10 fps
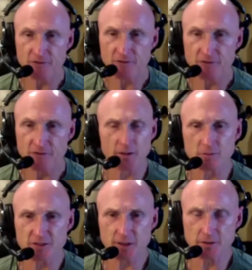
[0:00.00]
talked
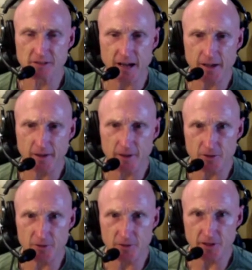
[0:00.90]
themselves out of their
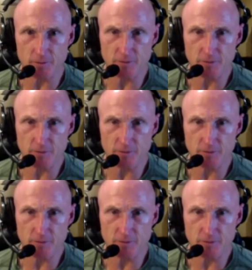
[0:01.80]
dream.